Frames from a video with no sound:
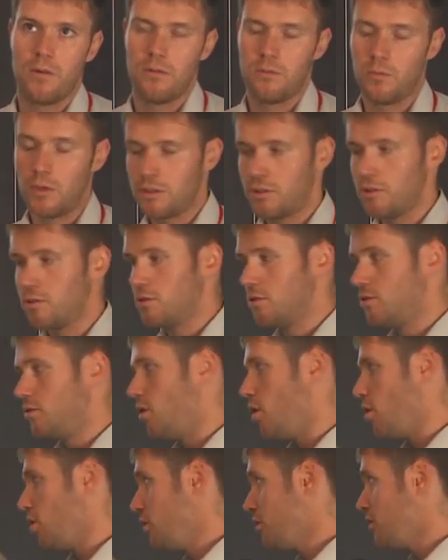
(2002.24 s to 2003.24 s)
What you can
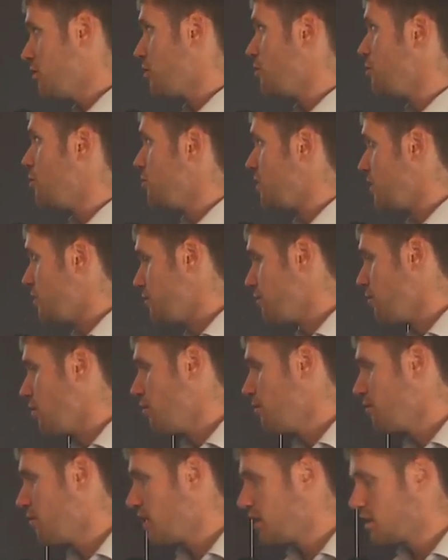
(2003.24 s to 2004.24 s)
also use it
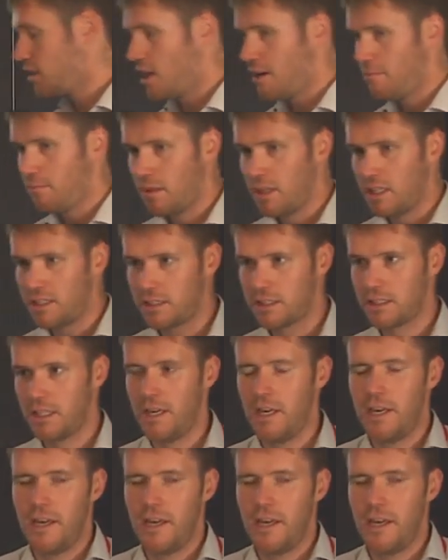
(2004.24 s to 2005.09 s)
for example, is